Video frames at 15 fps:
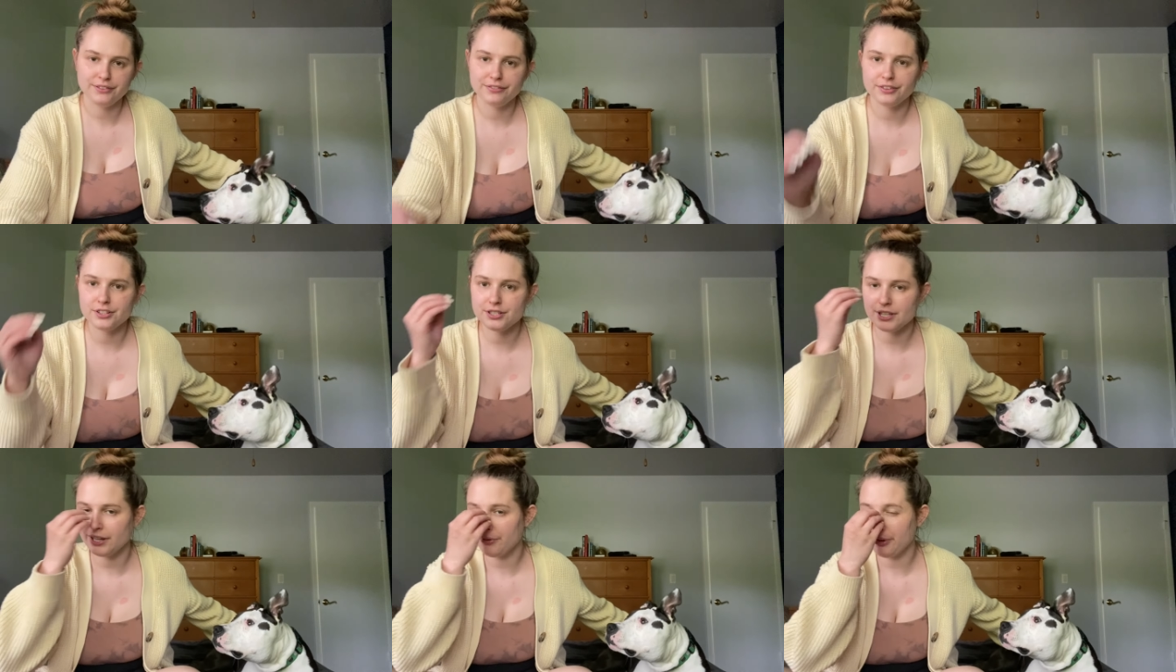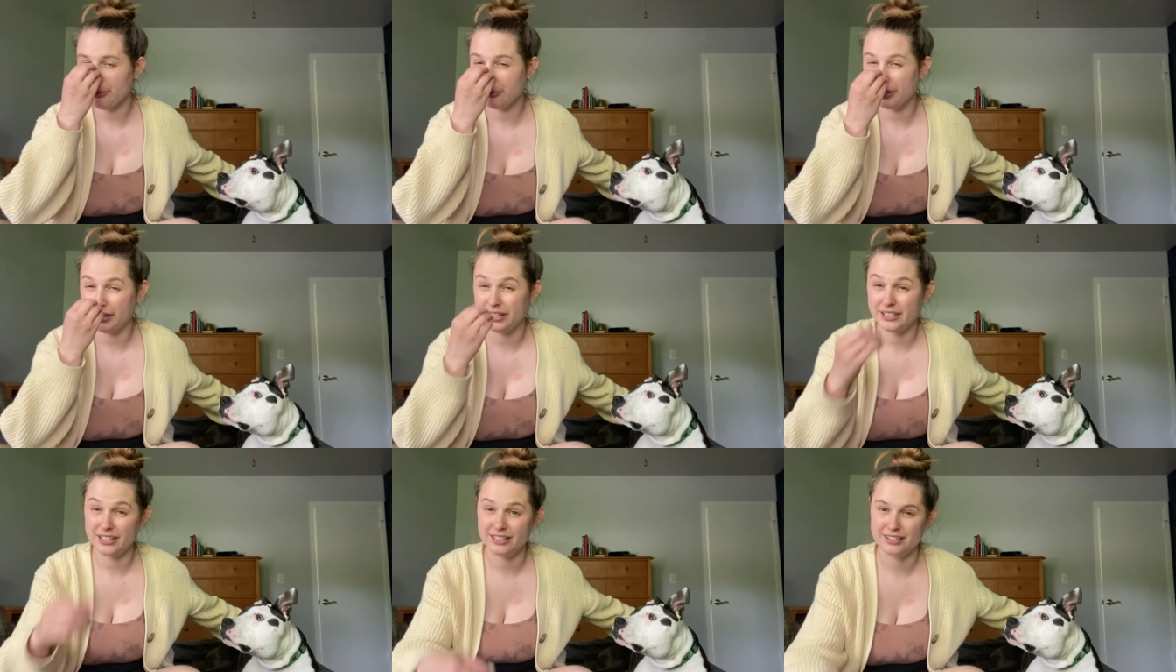first thing we
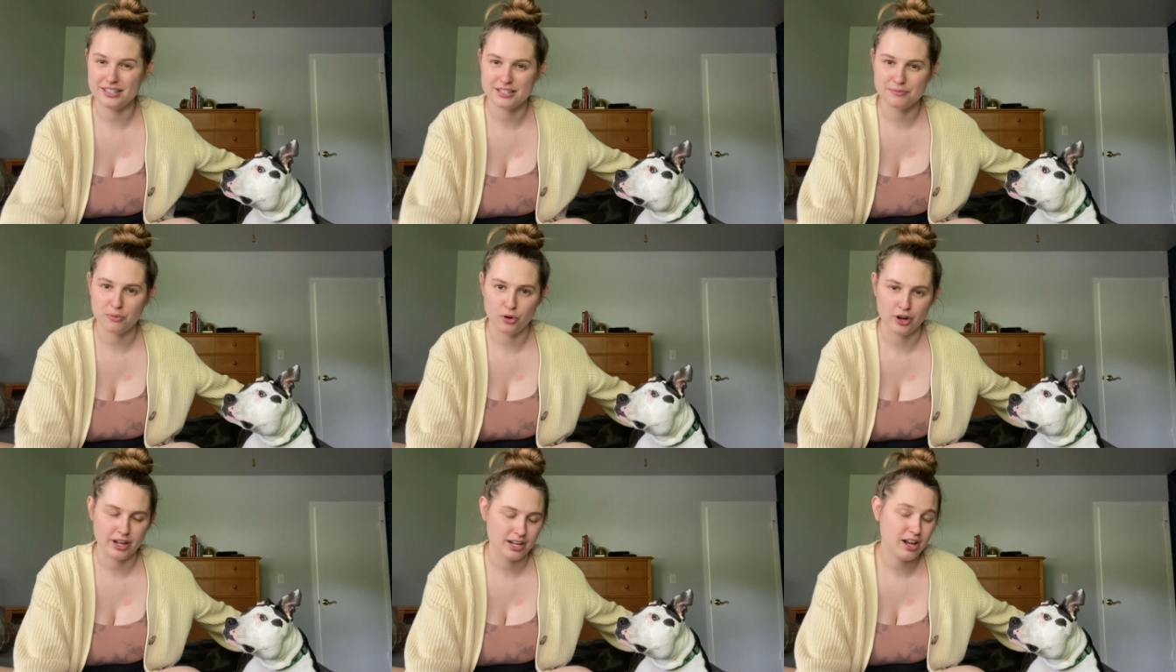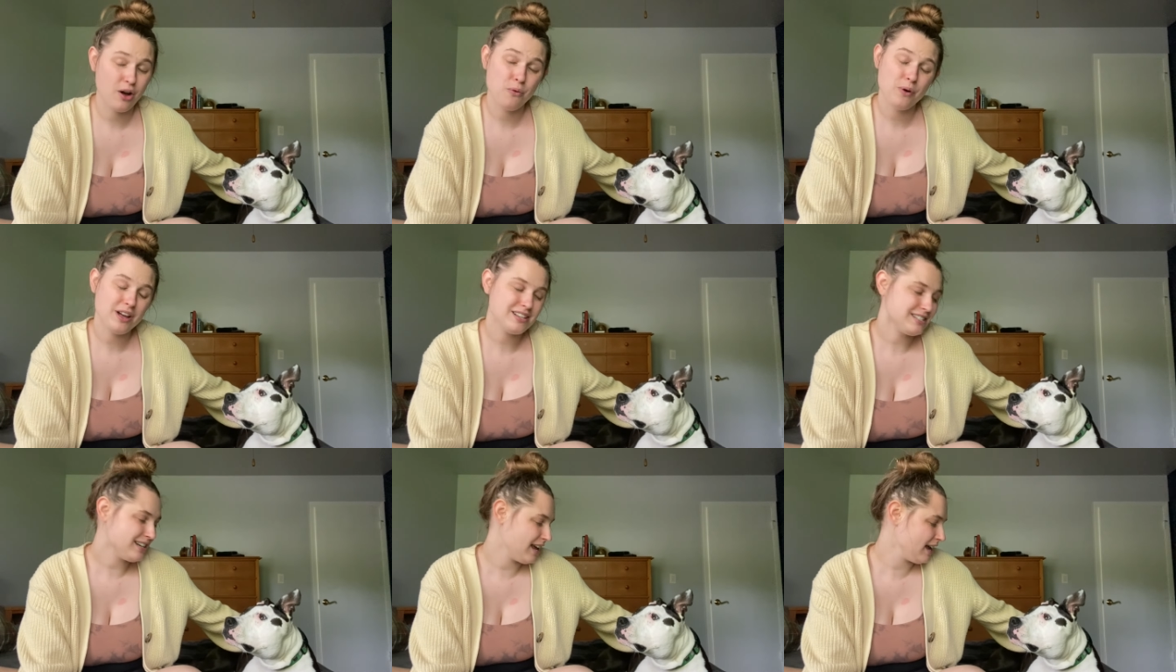really did this morning
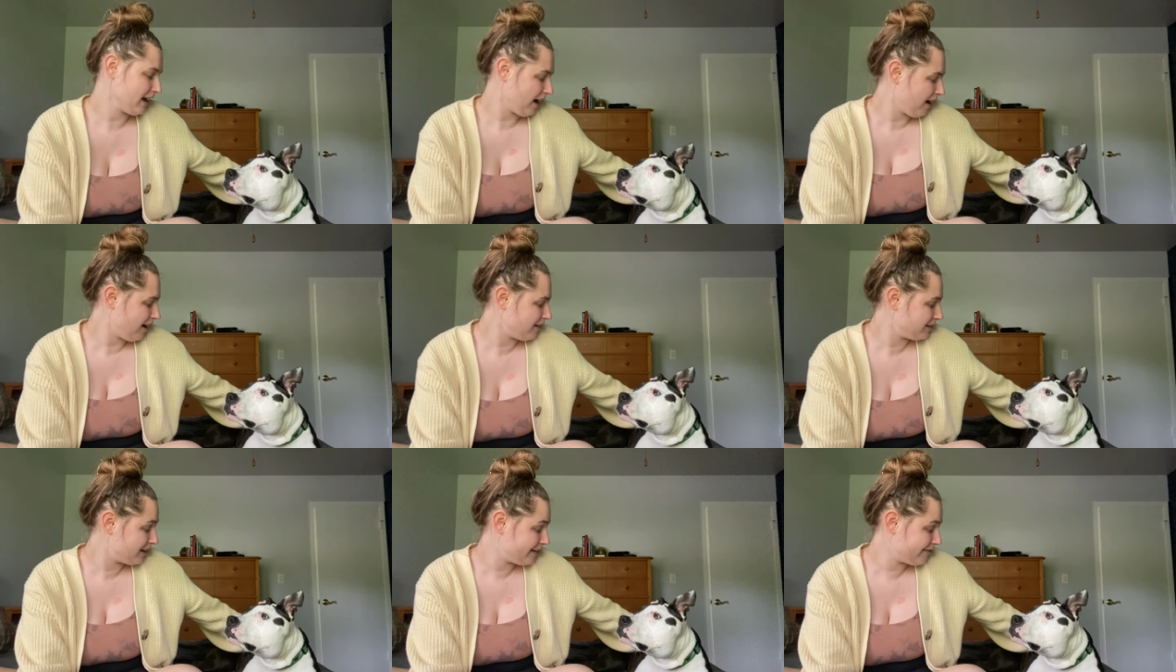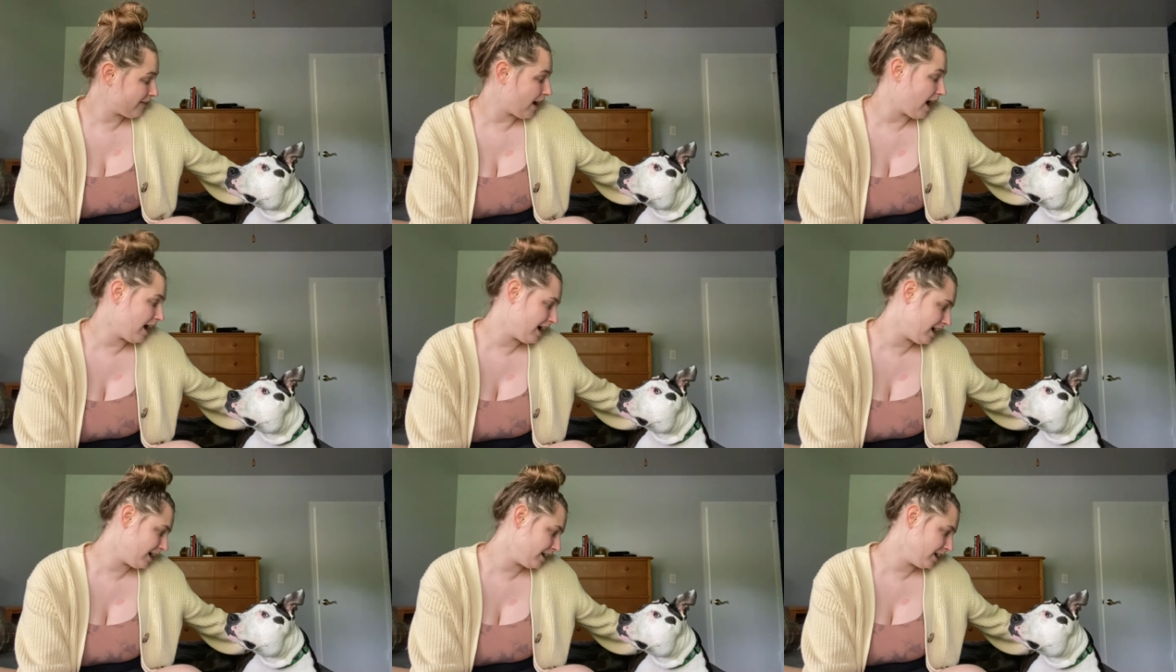was take Olive
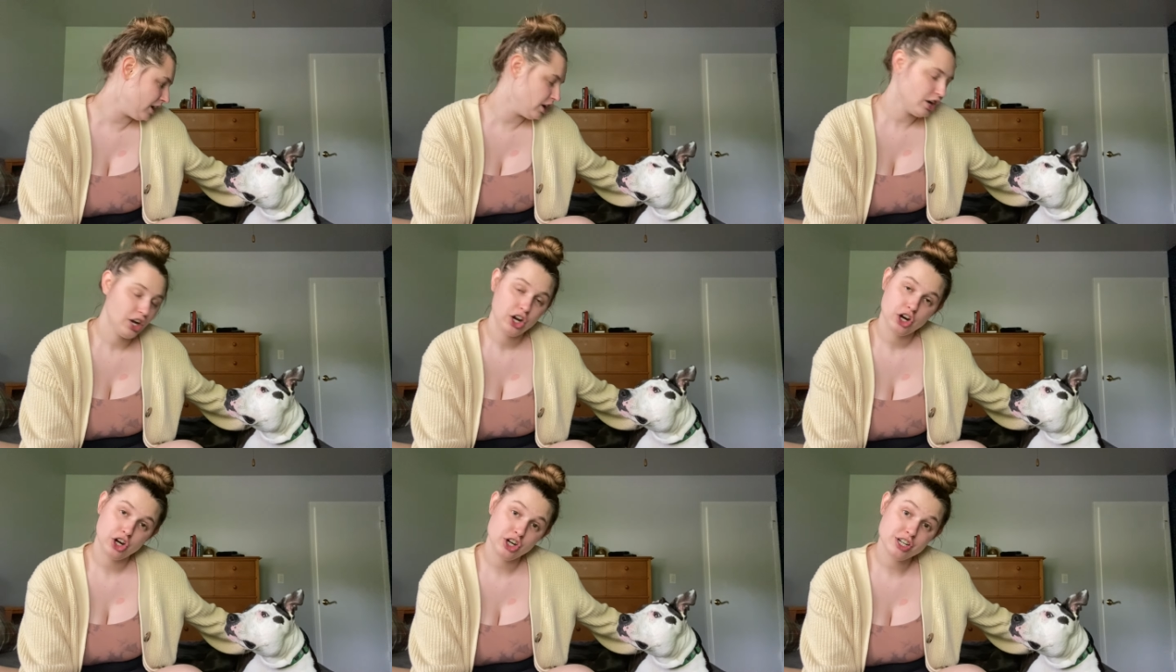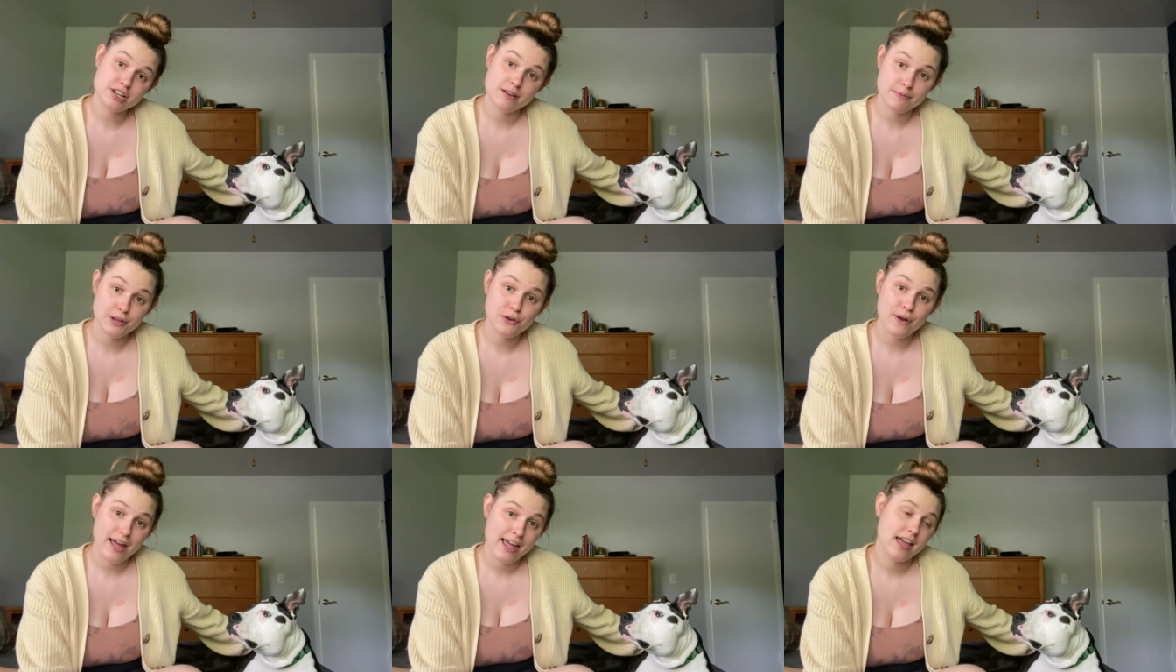on her walk. Let's
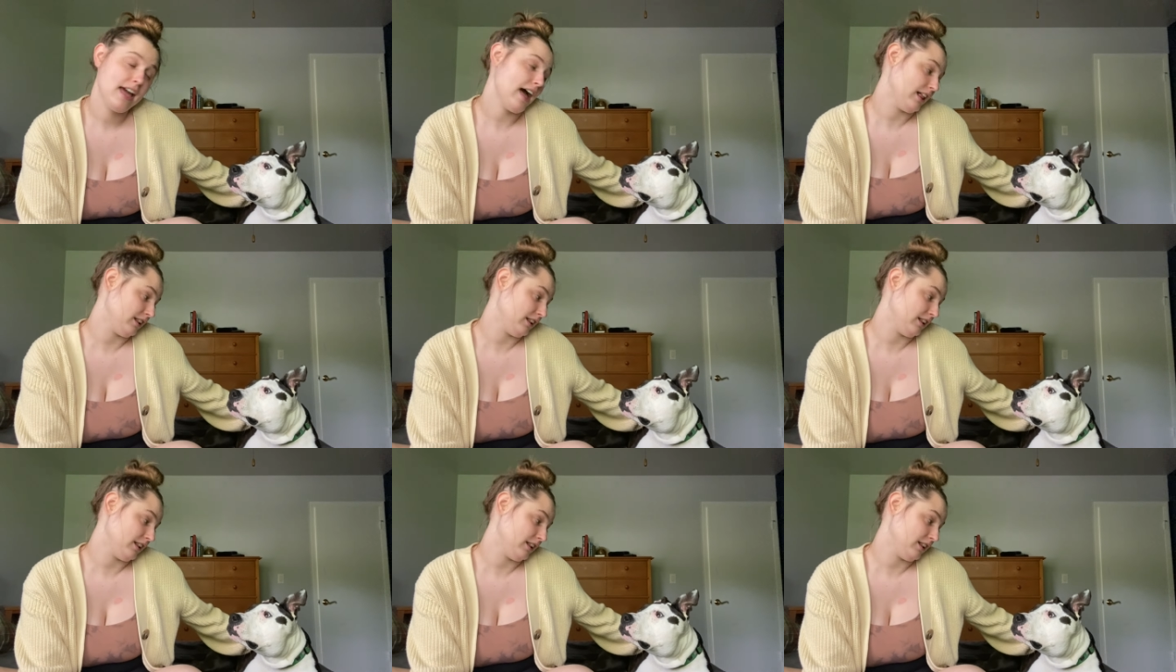wear